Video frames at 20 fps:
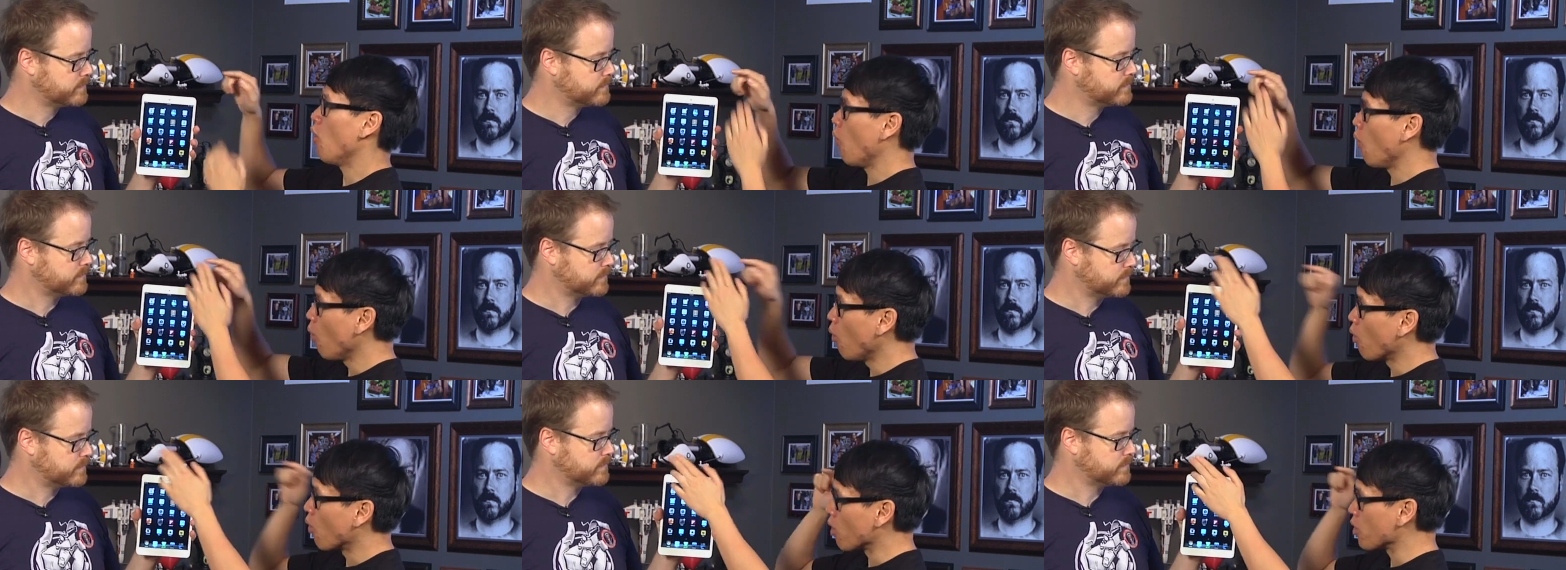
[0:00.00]

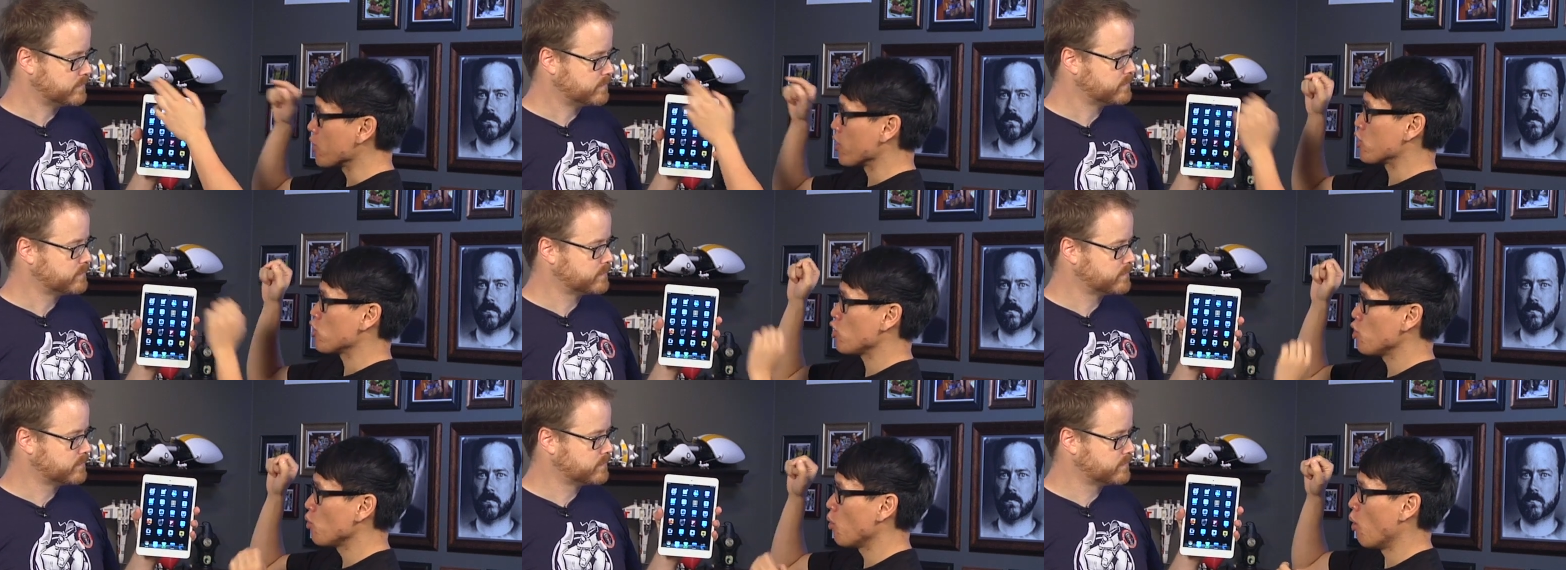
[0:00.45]
Speaker 1: or the
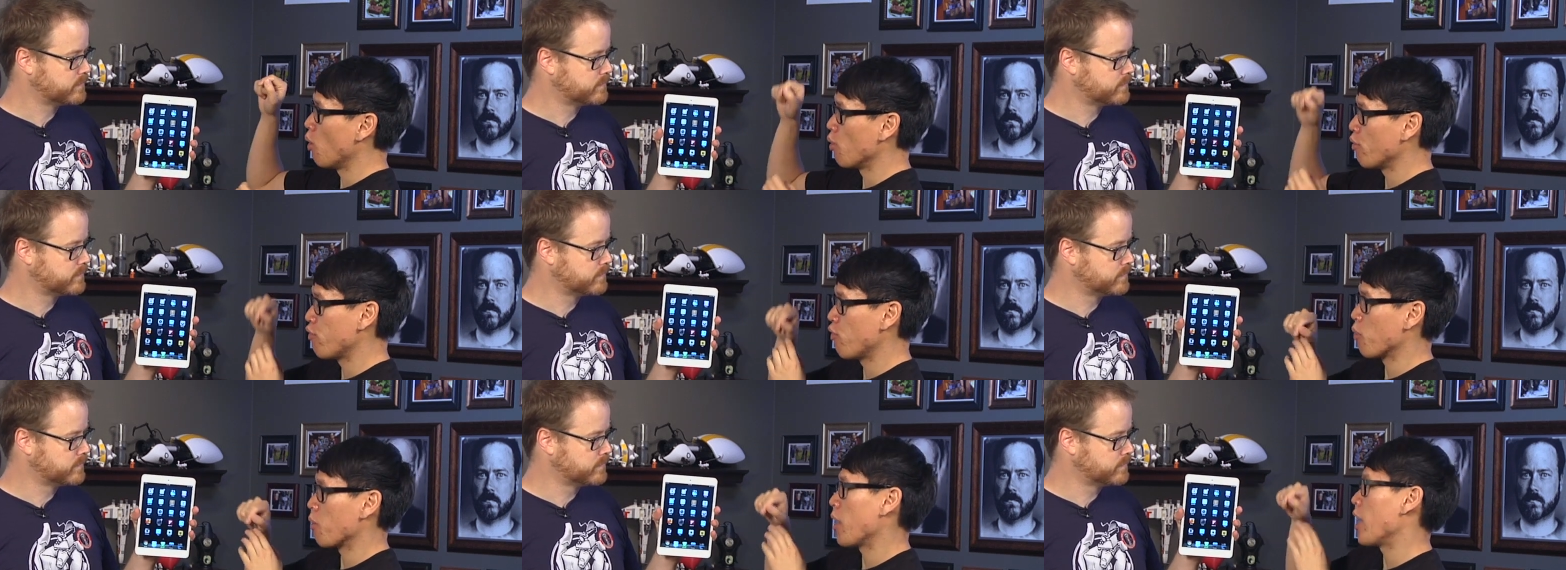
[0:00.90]

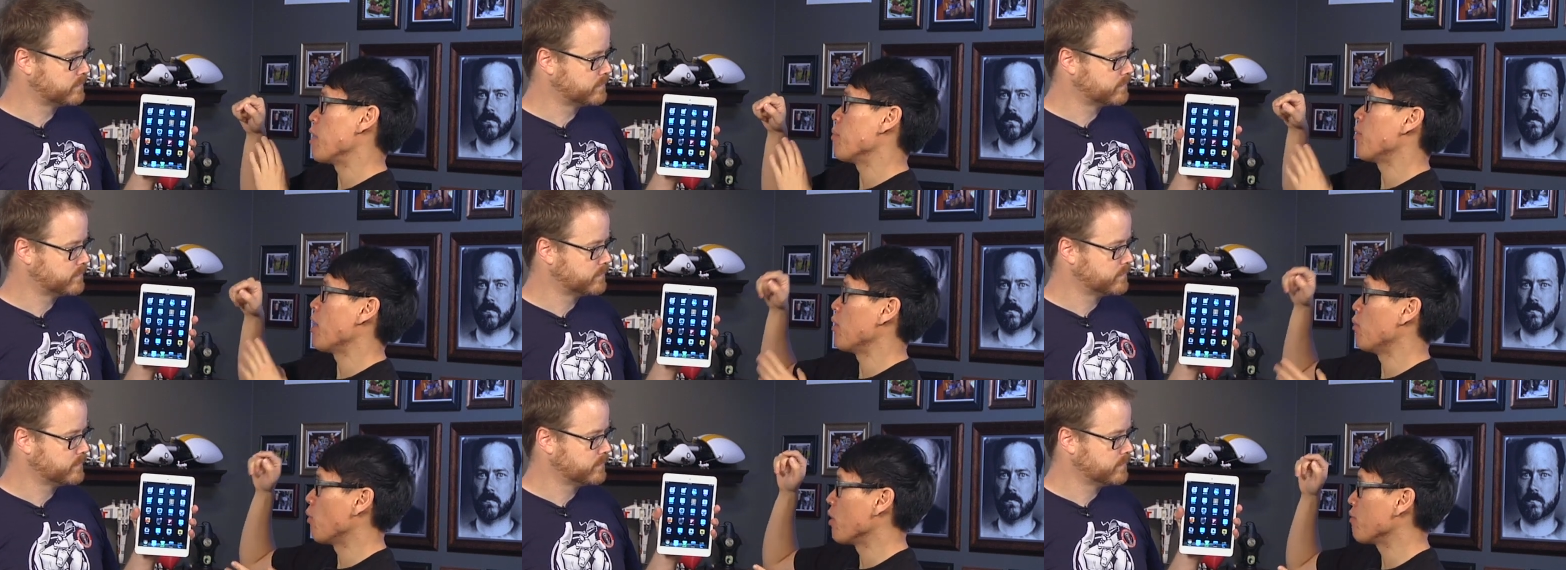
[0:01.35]
2048
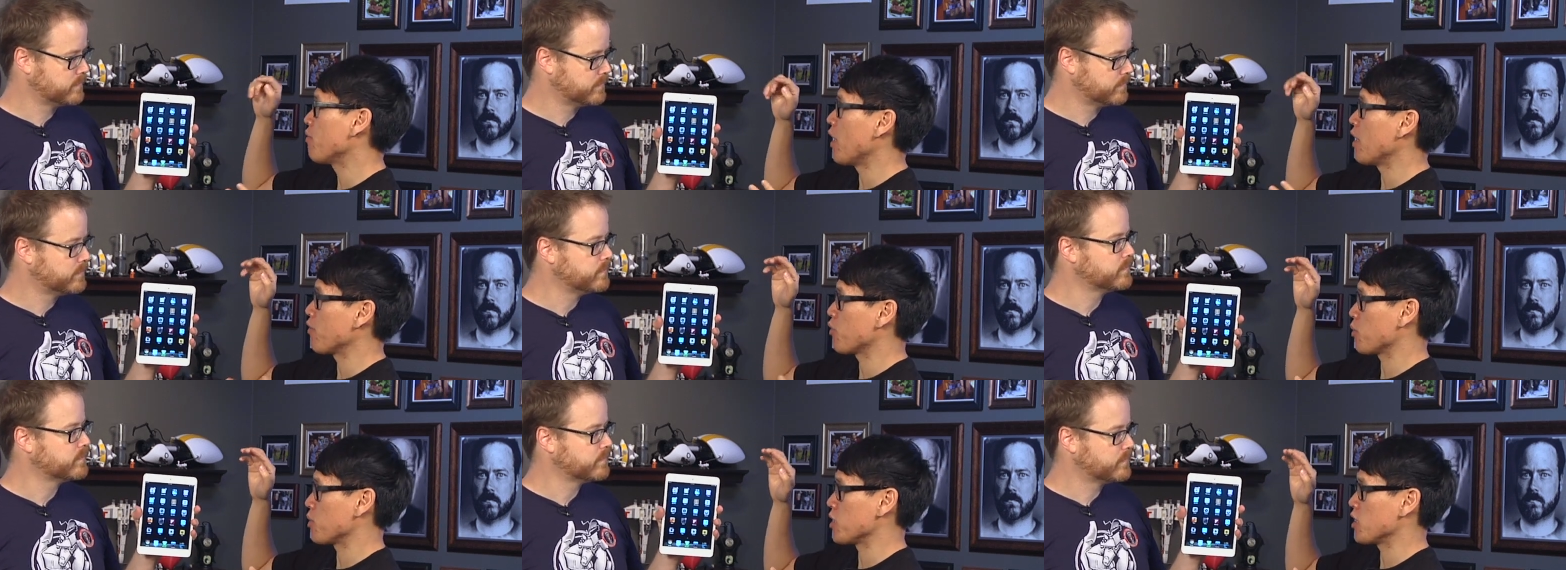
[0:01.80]
by
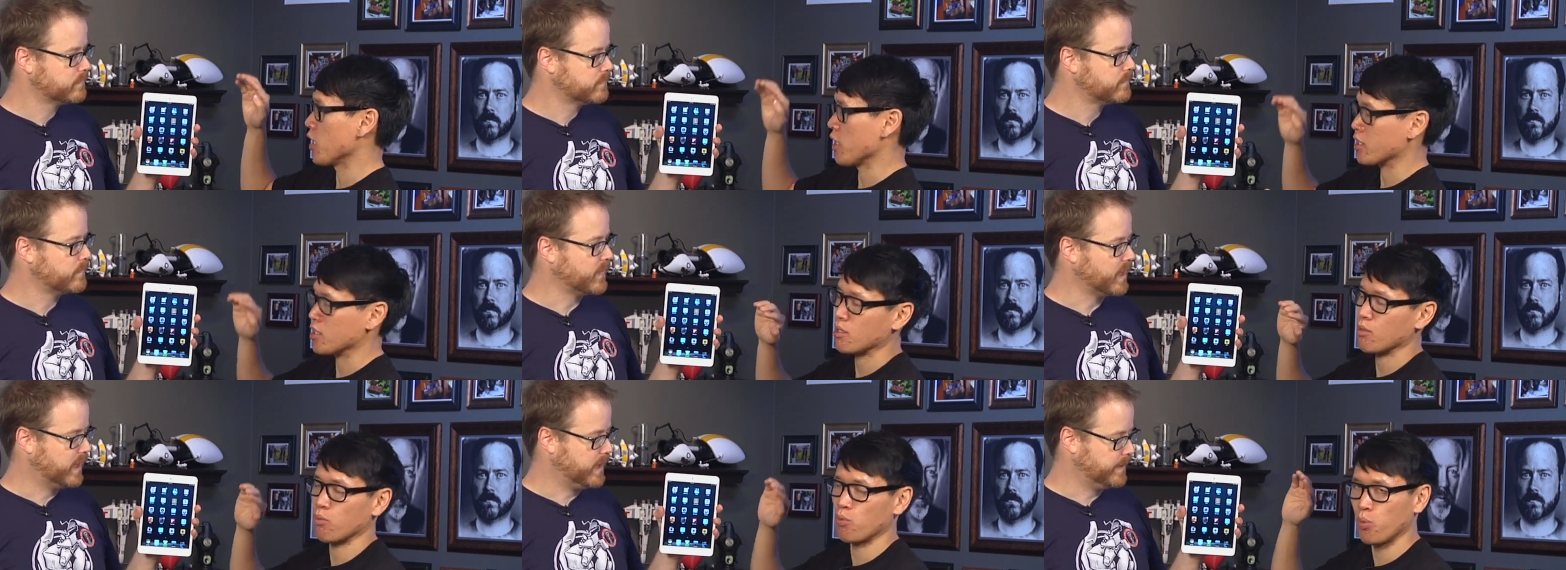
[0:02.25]

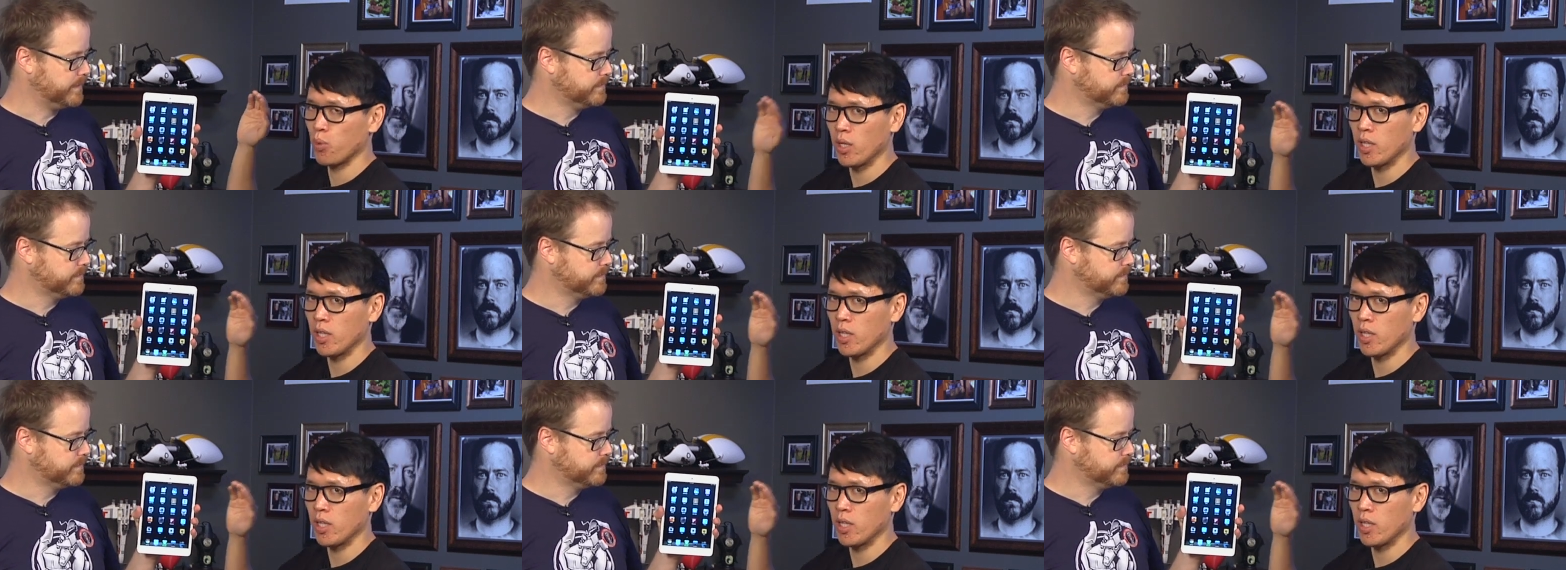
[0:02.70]
1536, uh-huh.